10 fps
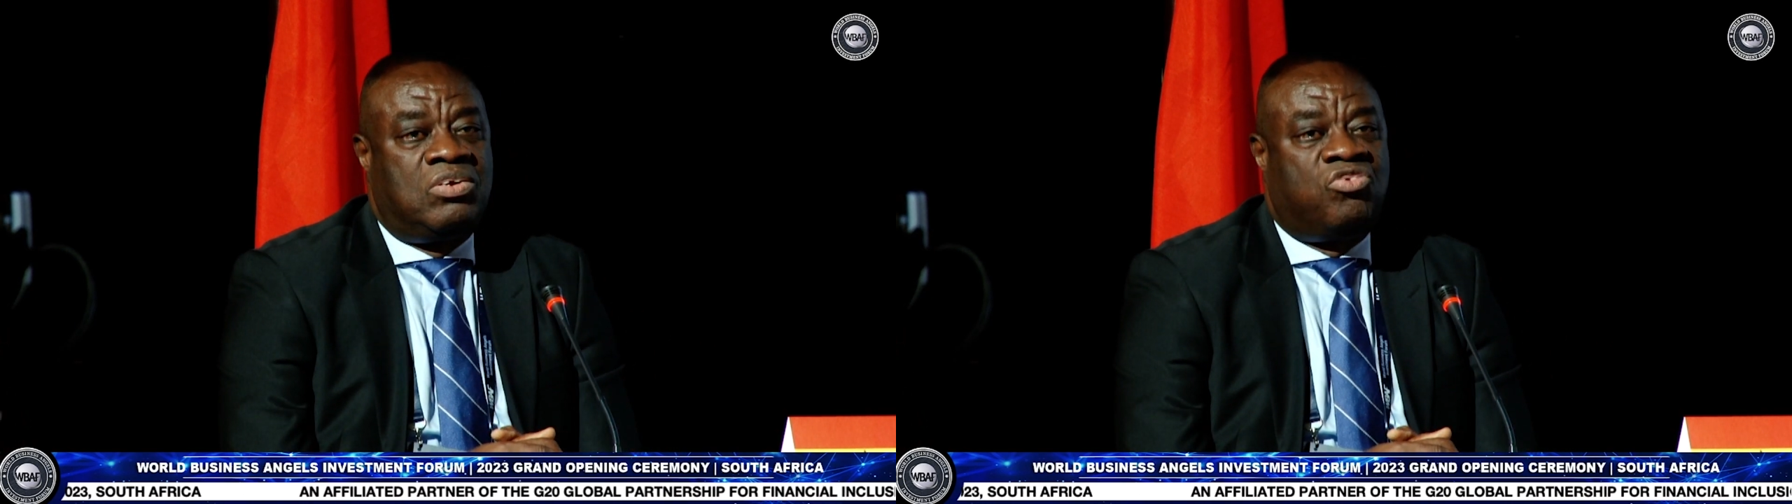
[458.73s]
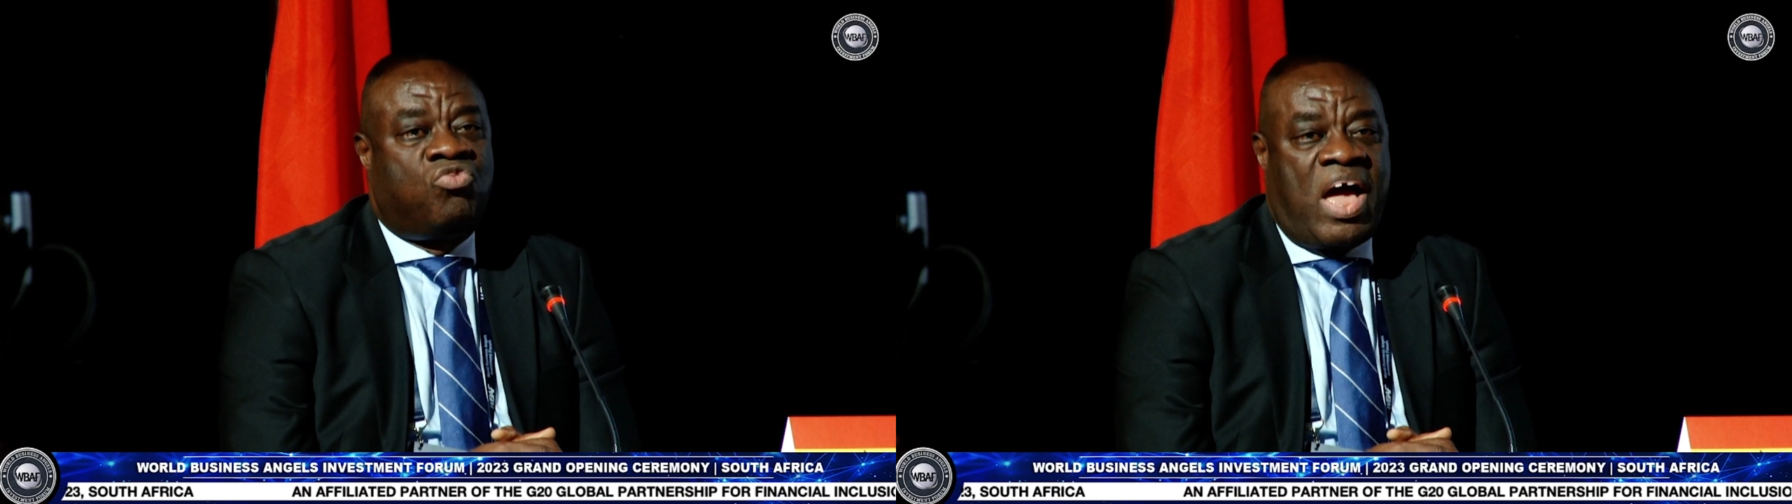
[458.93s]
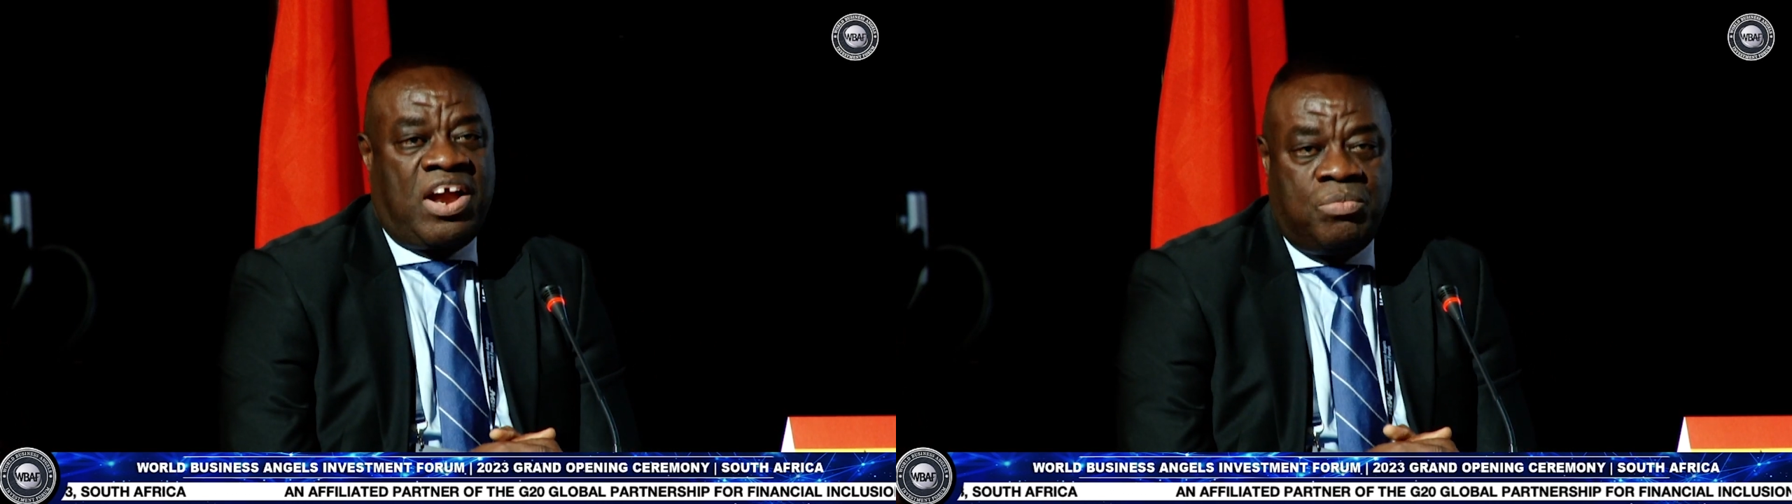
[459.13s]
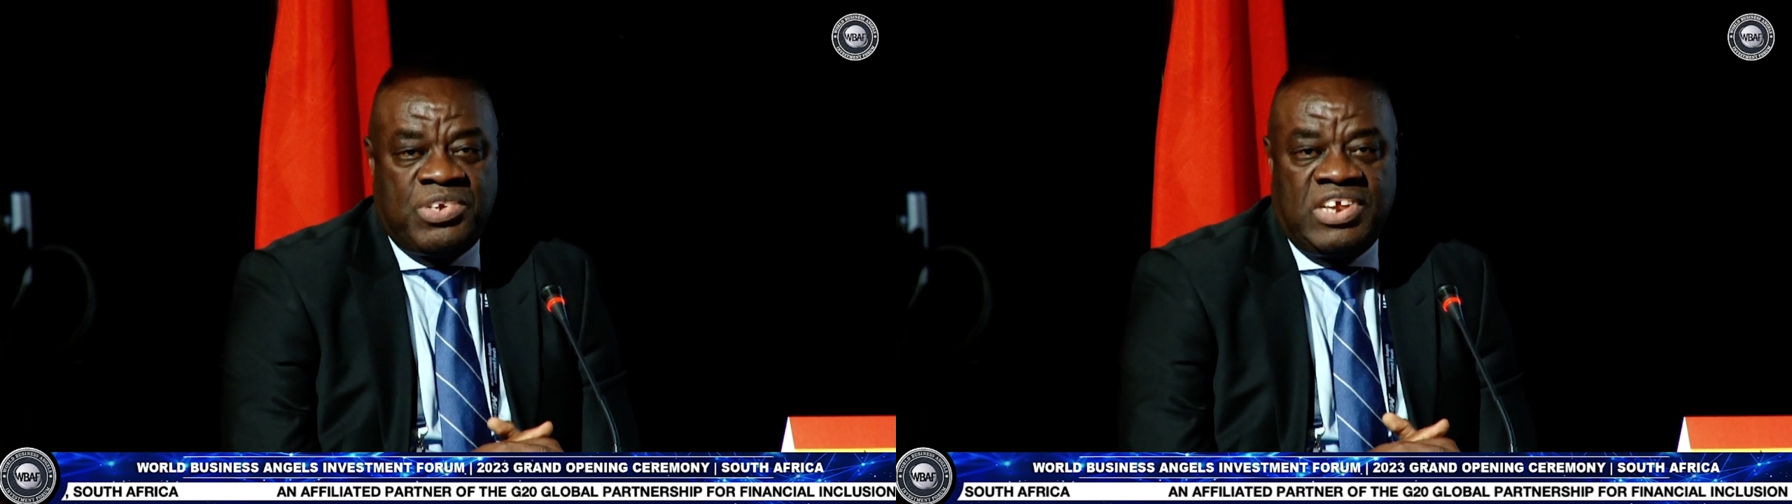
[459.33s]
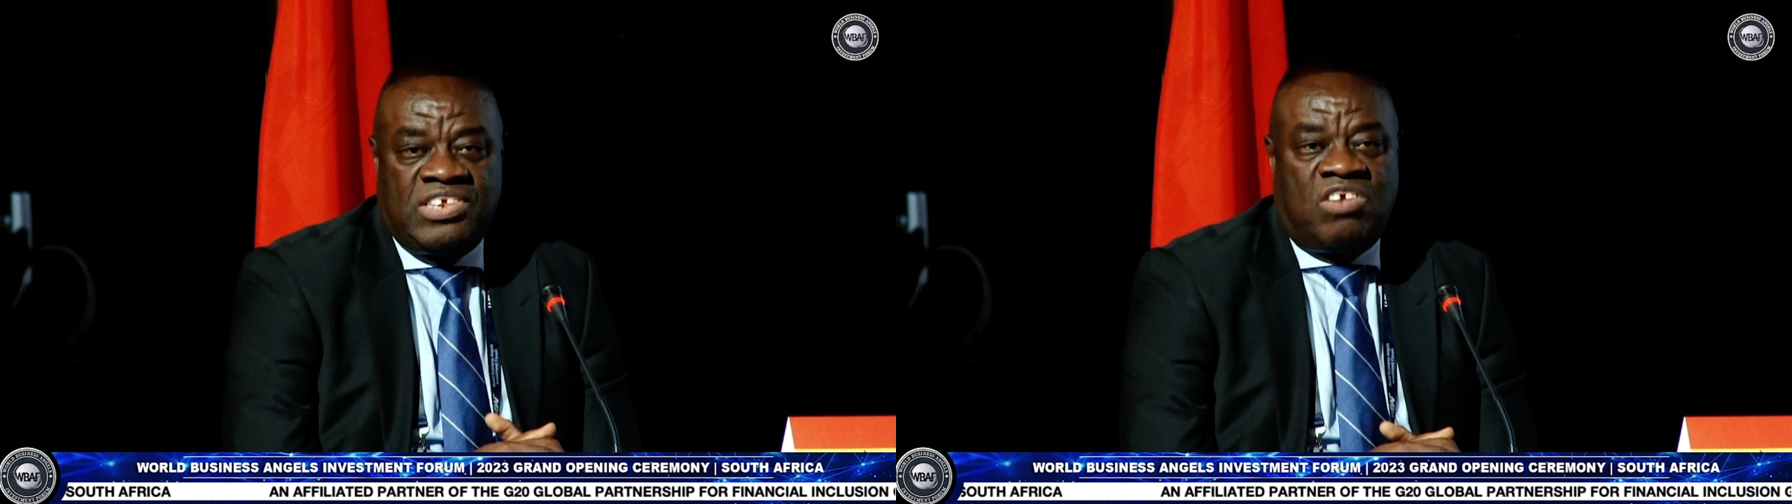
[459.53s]
to
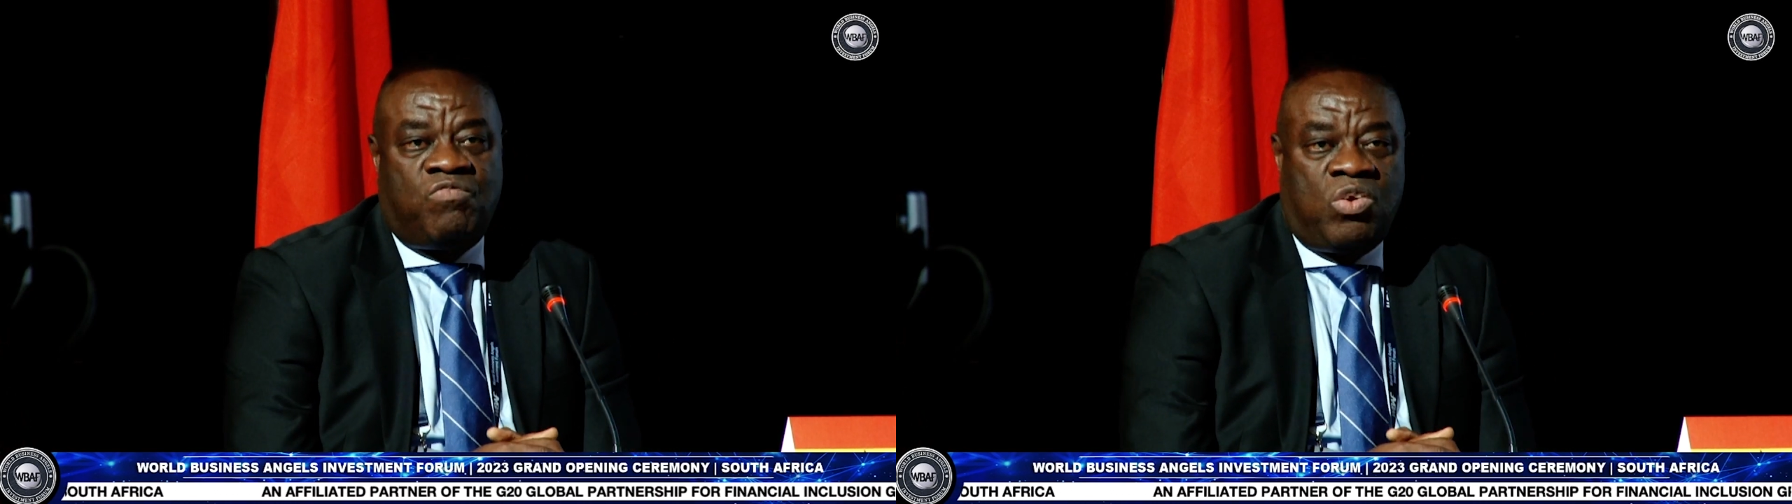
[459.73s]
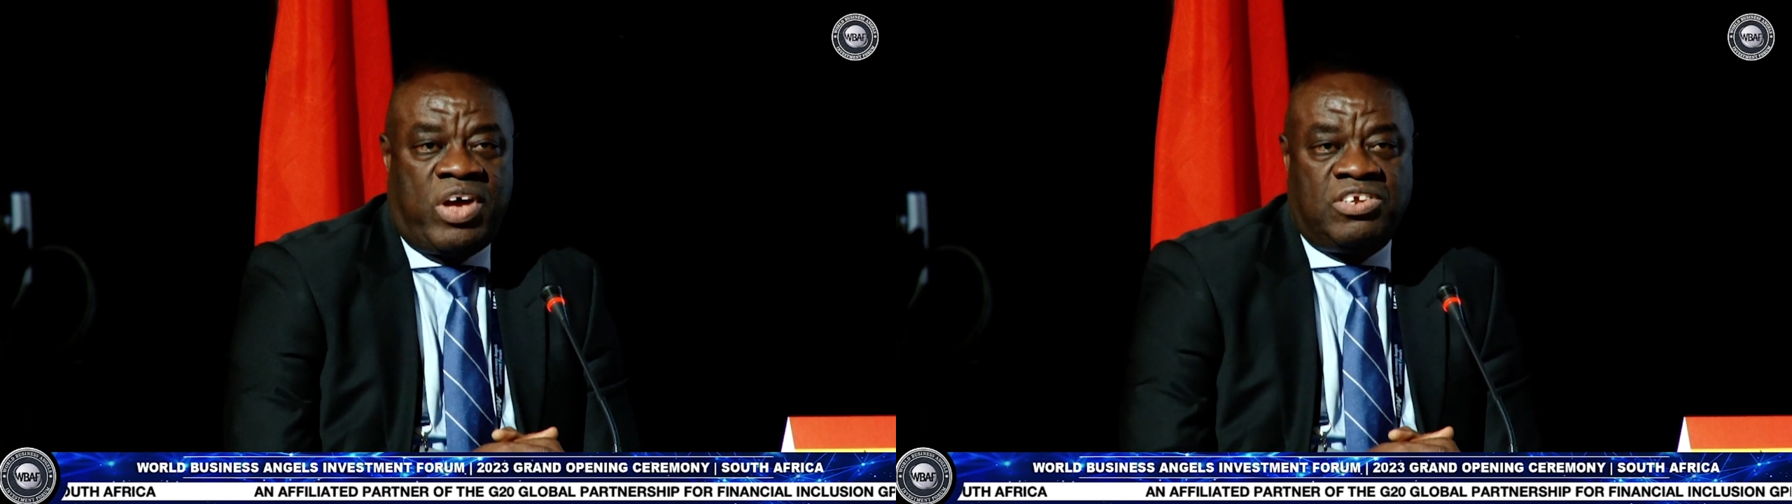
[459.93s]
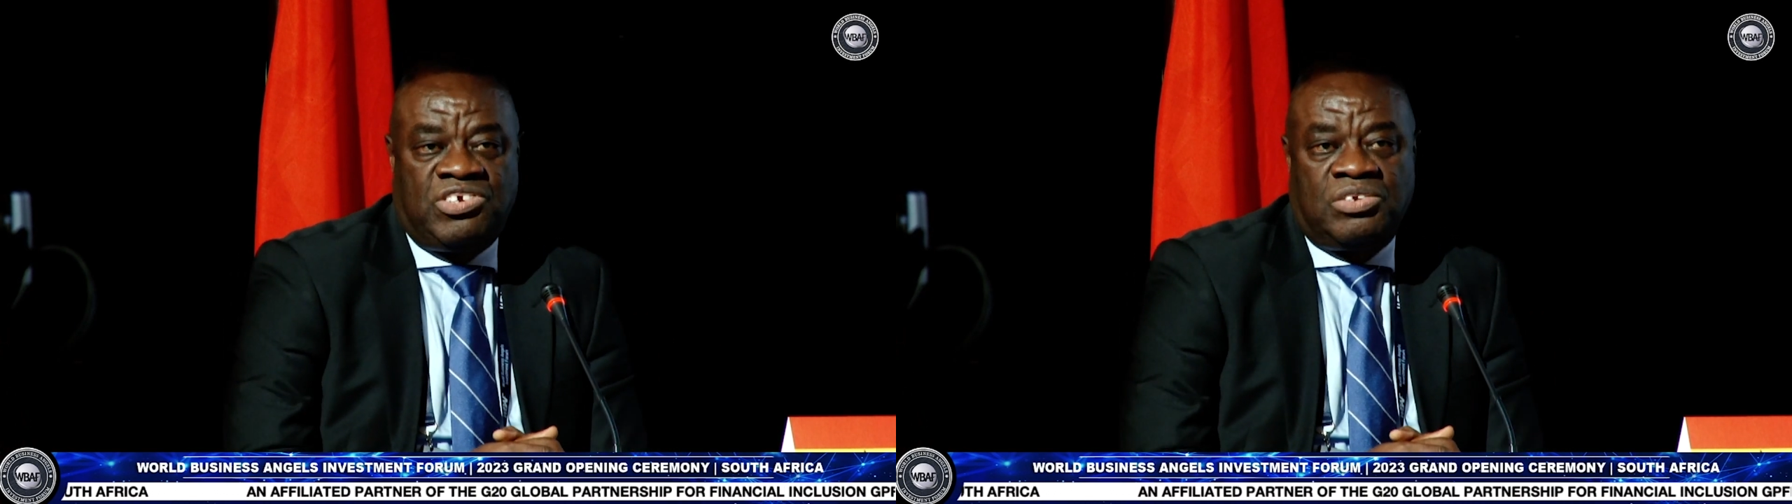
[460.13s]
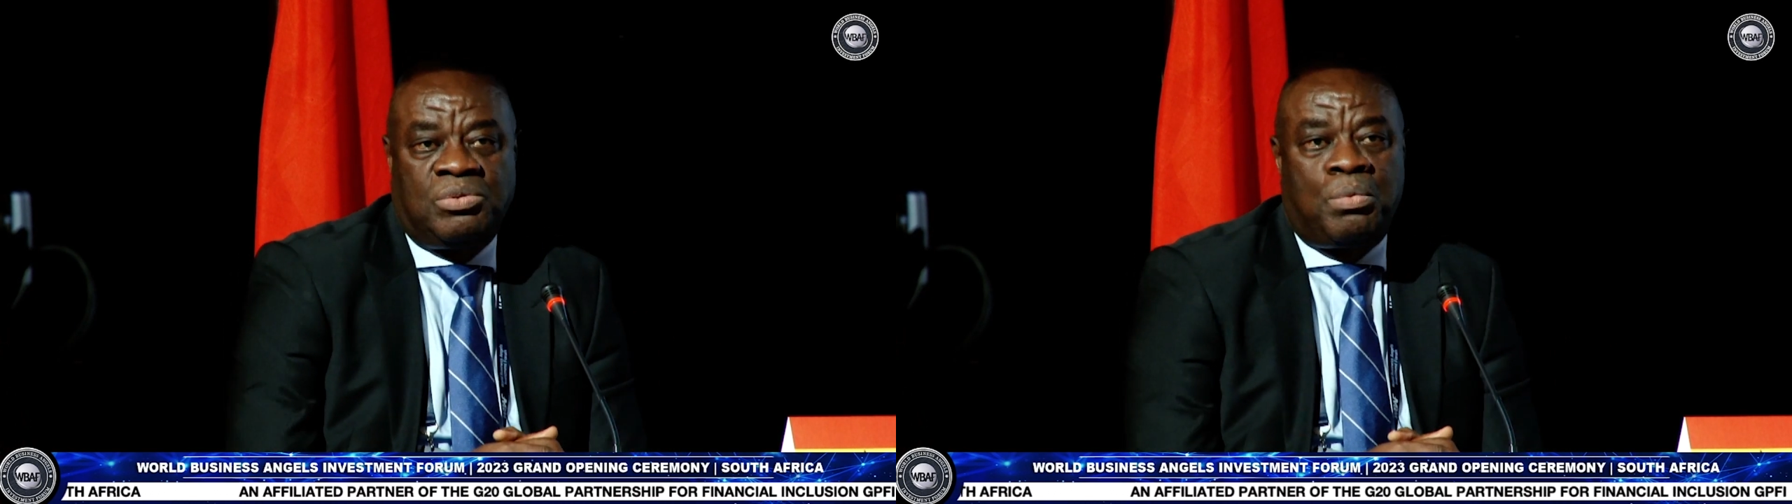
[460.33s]
agribusiness and value addition.